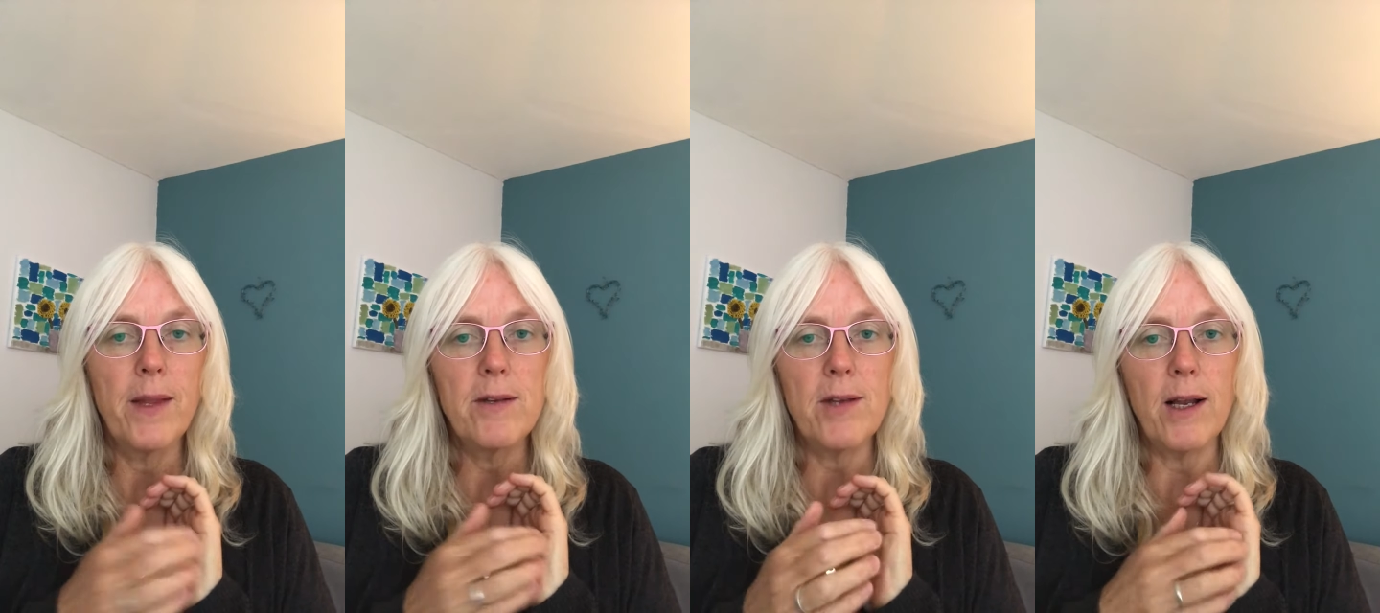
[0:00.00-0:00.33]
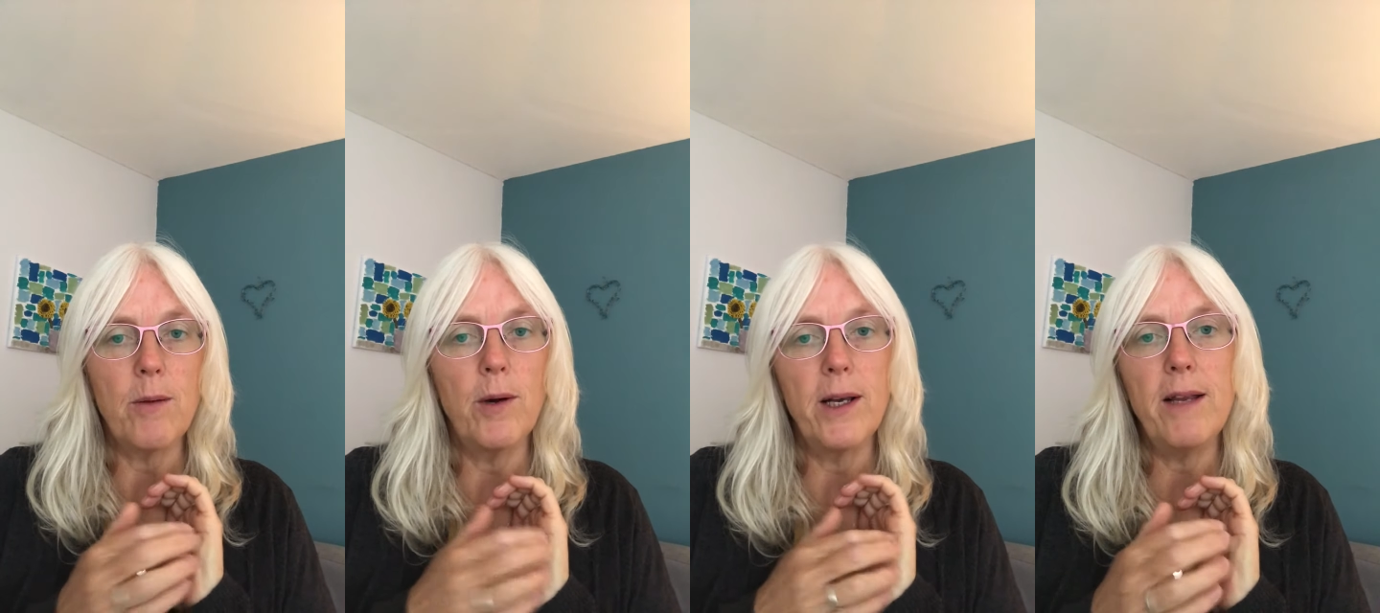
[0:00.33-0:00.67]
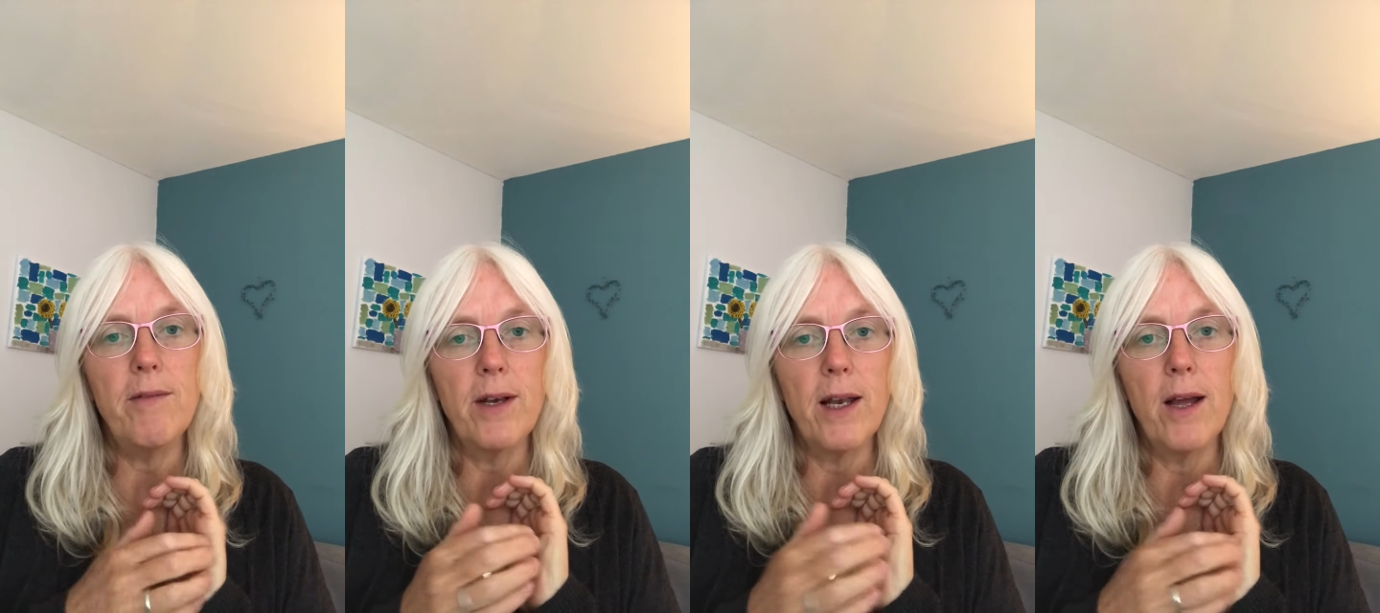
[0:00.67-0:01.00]
Second one,
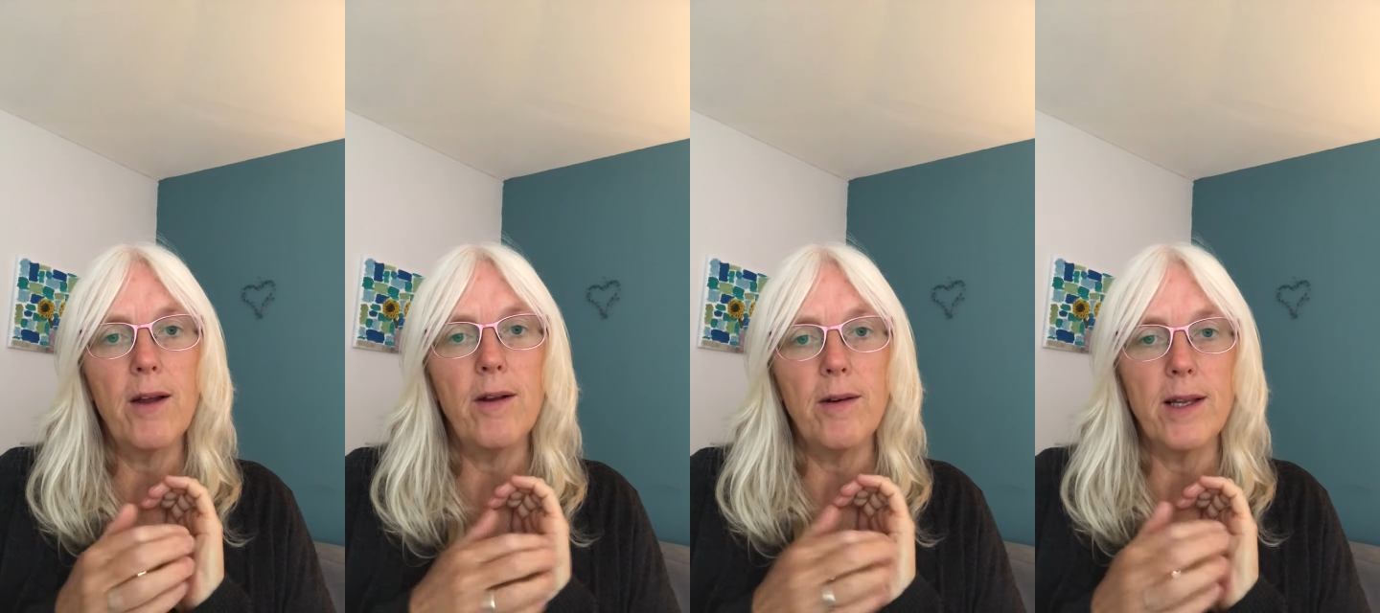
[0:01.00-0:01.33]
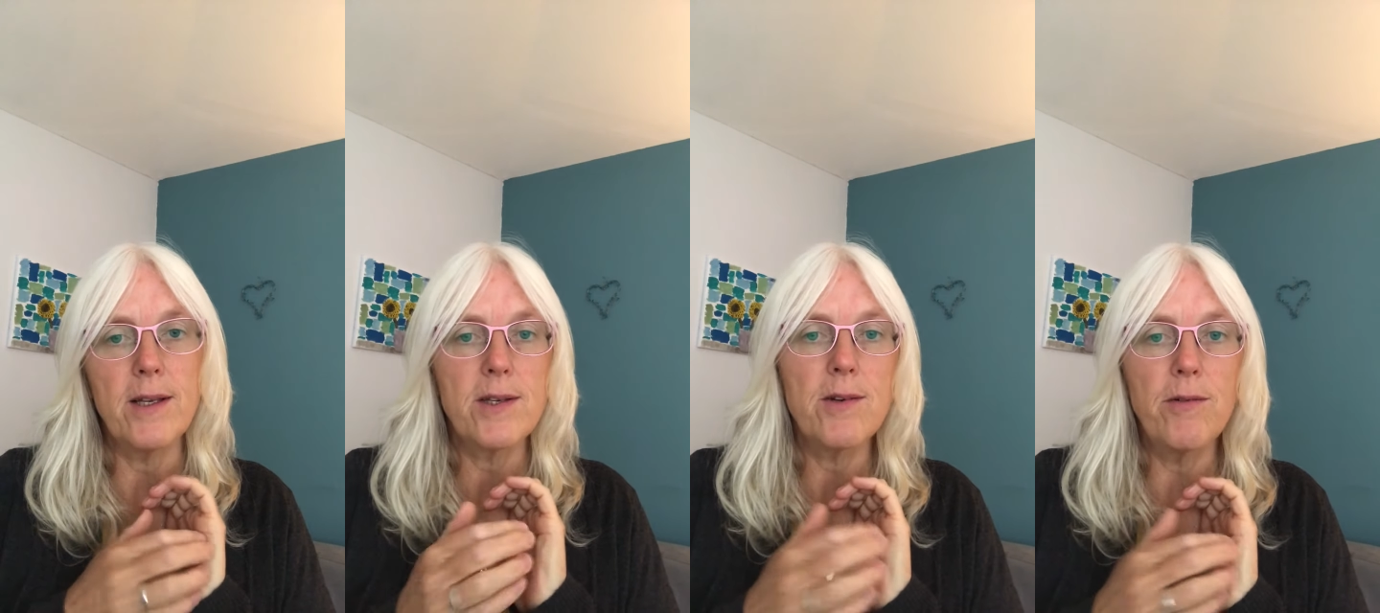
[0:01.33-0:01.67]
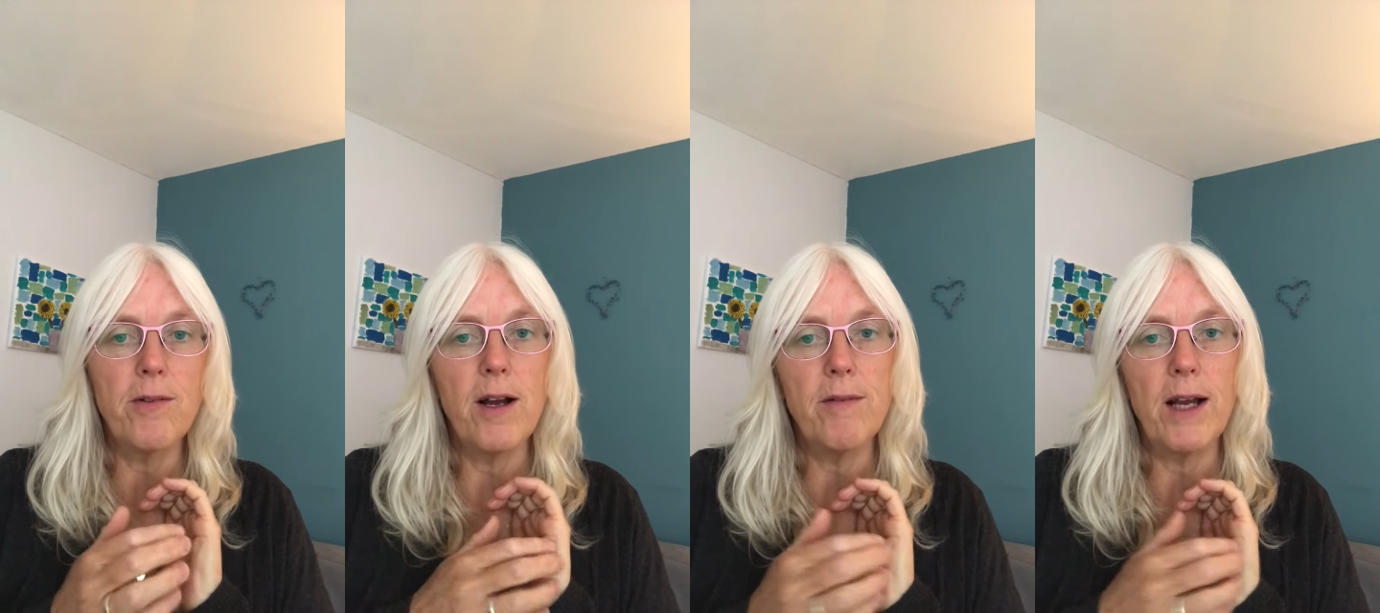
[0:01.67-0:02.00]
even though there's still
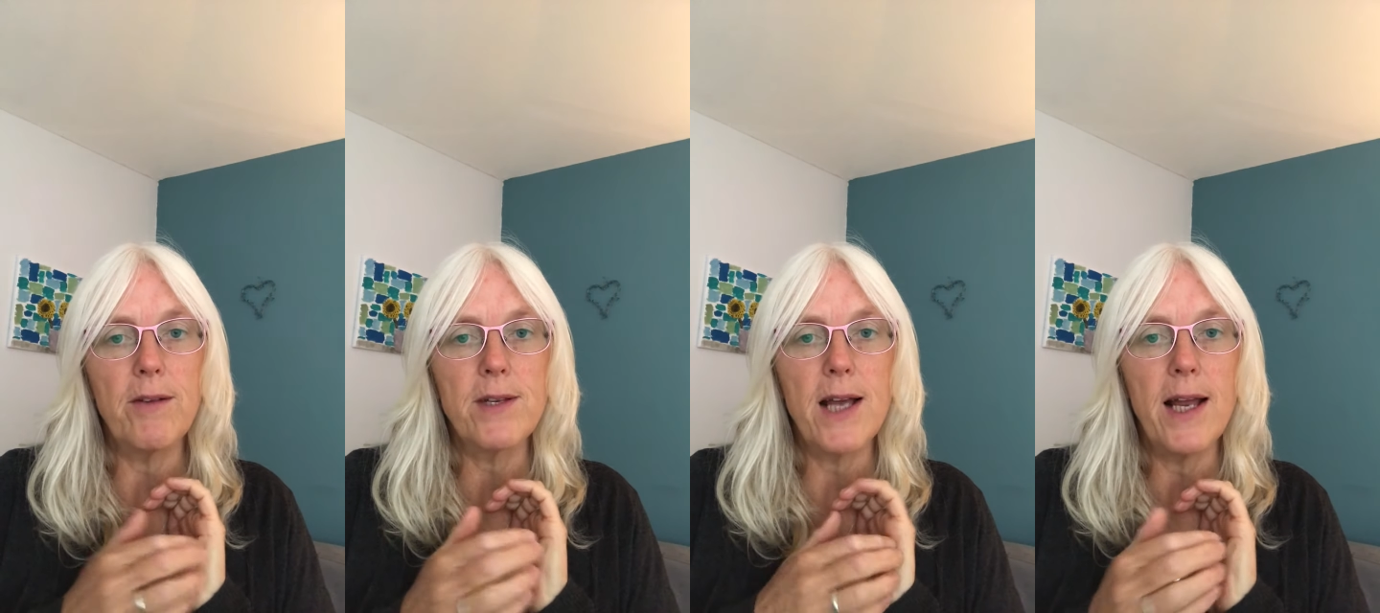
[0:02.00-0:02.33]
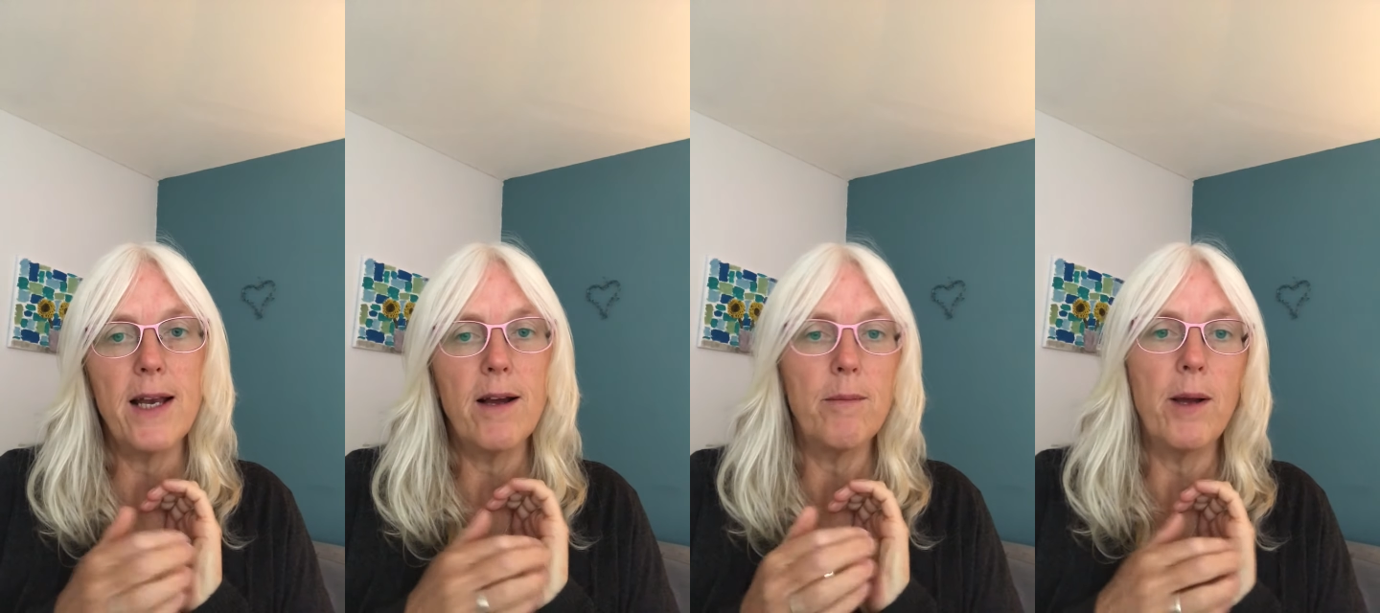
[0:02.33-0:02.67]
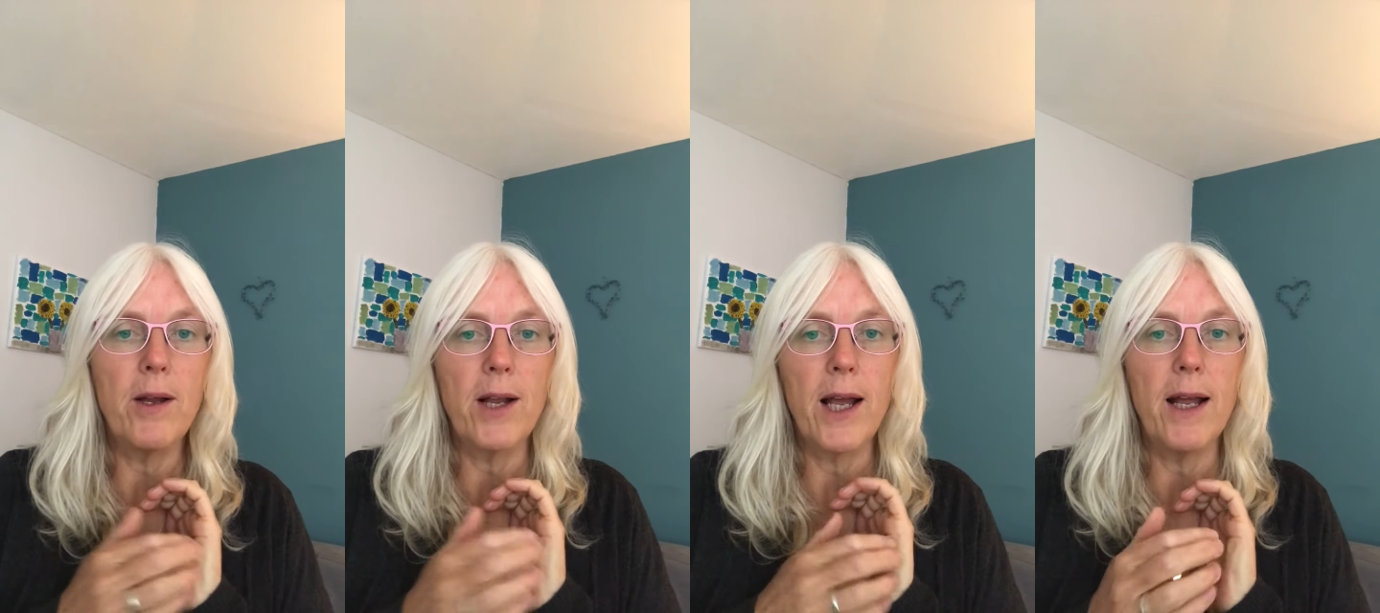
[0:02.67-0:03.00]
5 out of 10, I'm
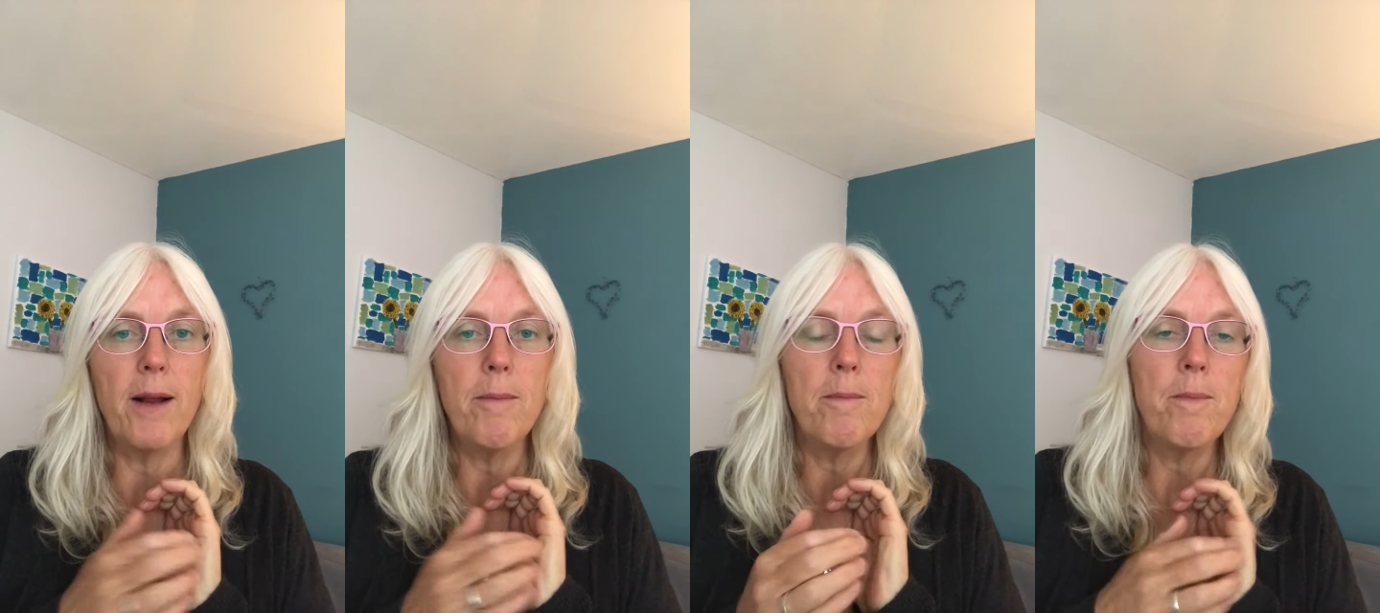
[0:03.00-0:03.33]
okay.